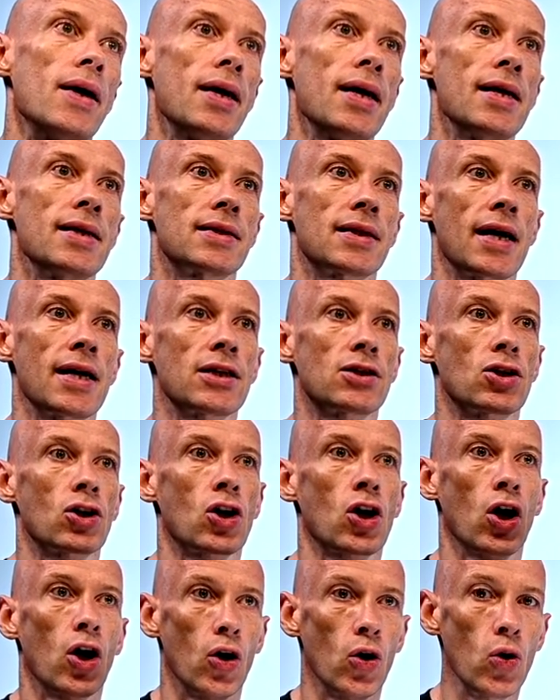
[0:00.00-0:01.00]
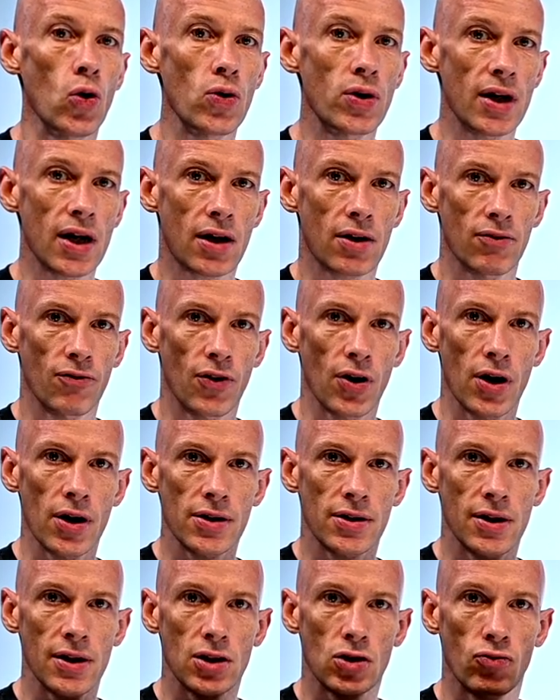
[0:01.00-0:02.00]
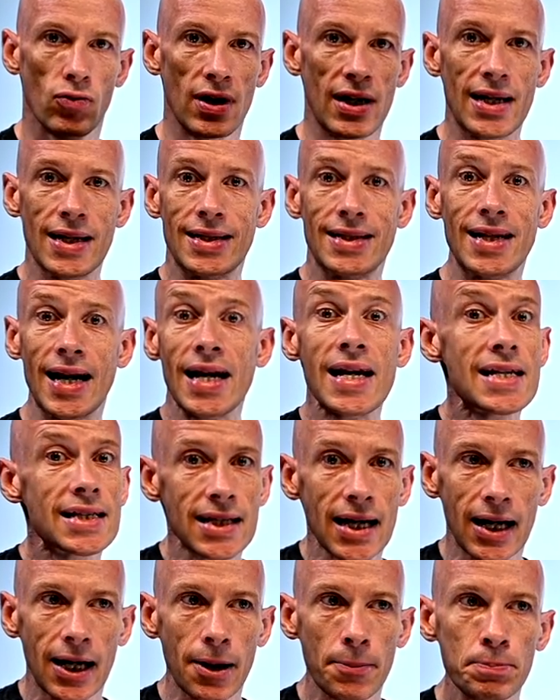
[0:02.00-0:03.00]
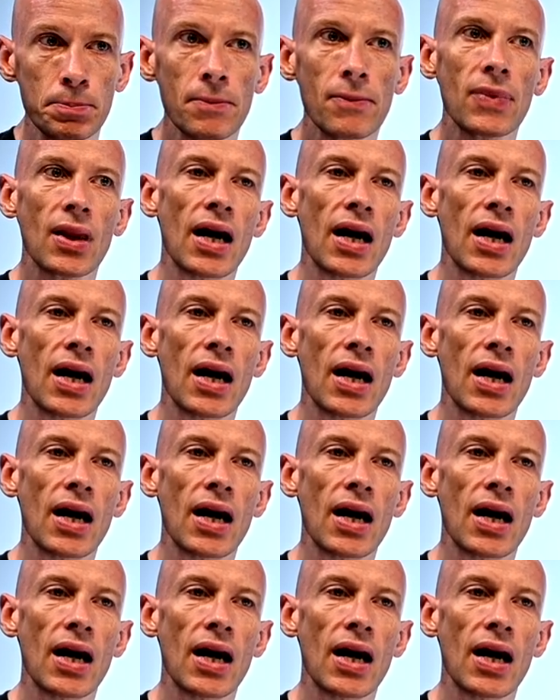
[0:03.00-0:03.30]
It takes the code, it converts it to really data, and